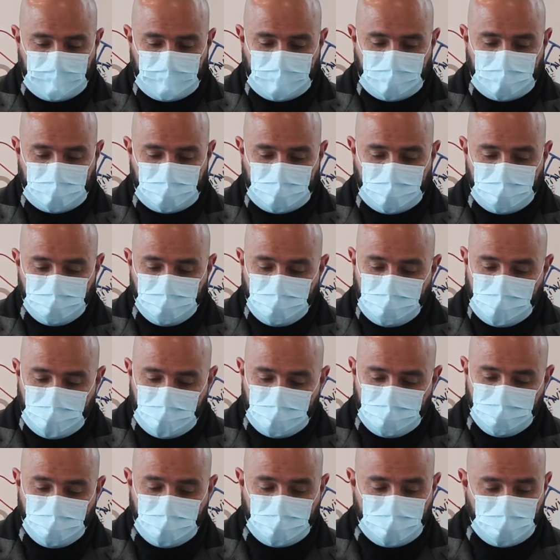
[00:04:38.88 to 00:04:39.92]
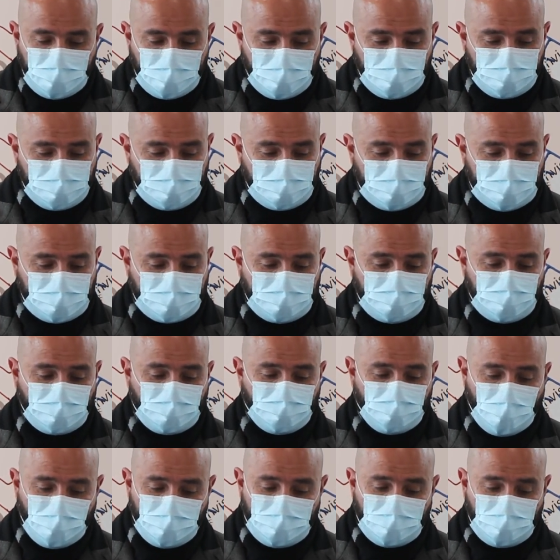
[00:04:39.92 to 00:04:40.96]
And I might become like the
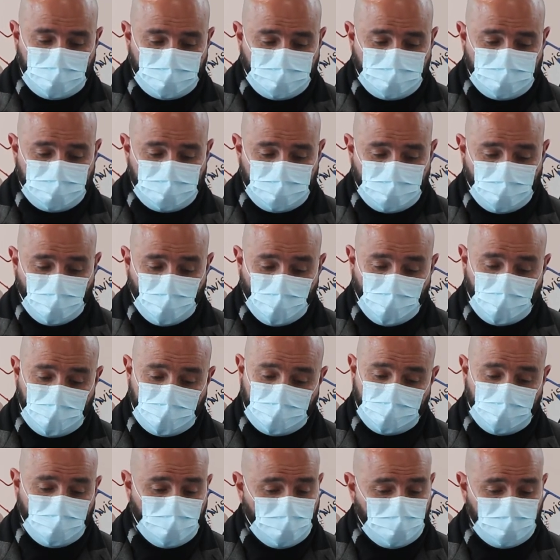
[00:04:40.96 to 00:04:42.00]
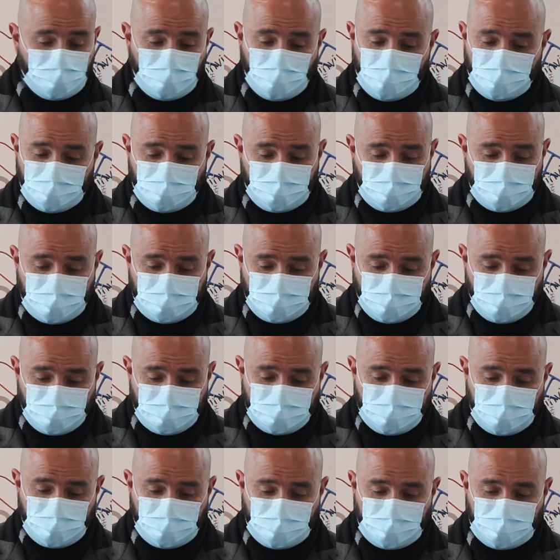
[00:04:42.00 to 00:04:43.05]
grown-ups who are no longer
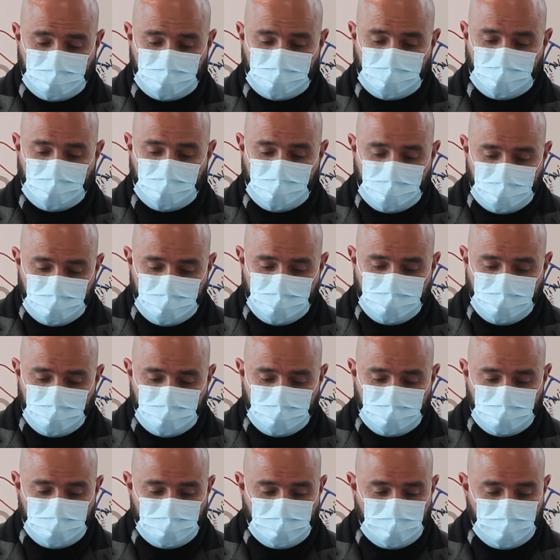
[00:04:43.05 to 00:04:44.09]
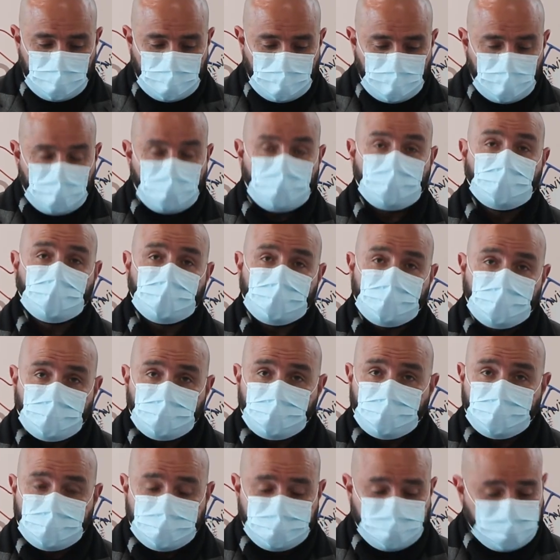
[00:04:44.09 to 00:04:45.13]
interested in anything but
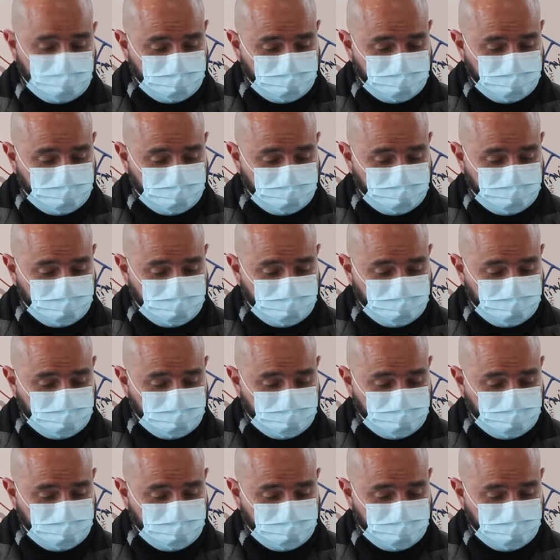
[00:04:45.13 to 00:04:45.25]
numbers.